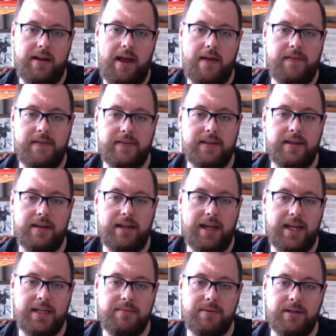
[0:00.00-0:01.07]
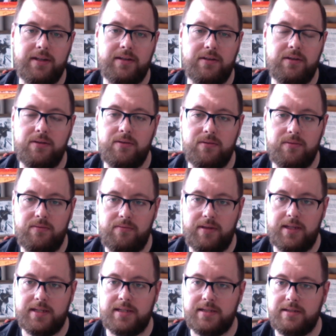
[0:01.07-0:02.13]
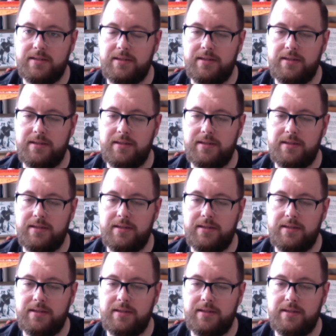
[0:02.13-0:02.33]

I think that anybody new that's